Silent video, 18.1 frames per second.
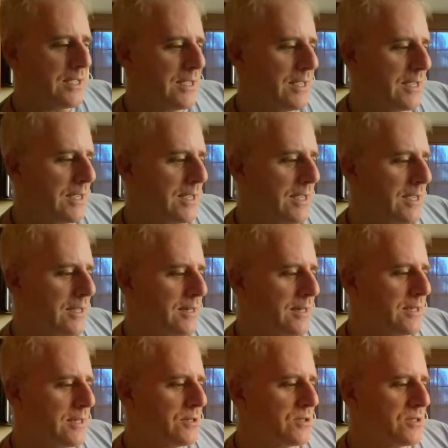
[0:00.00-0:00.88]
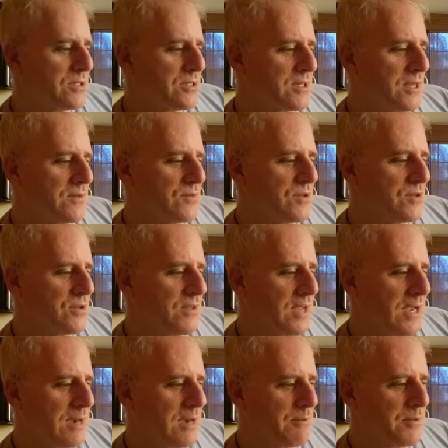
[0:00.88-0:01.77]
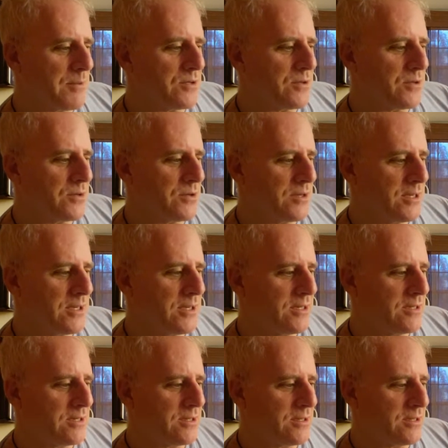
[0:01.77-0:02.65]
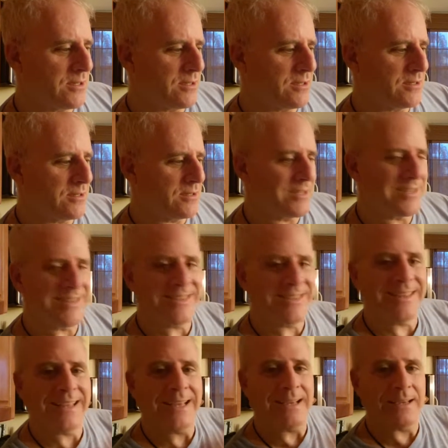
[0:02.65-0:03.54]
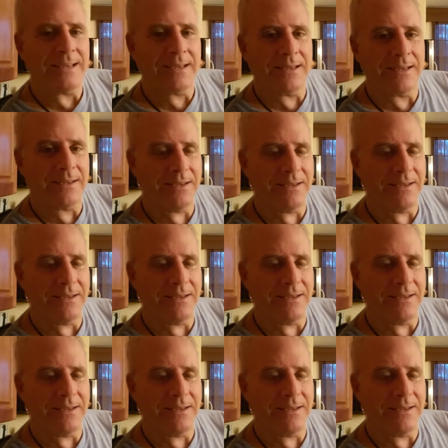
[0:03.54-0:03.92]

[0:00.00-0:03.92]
and it just gives you the opportunity to think.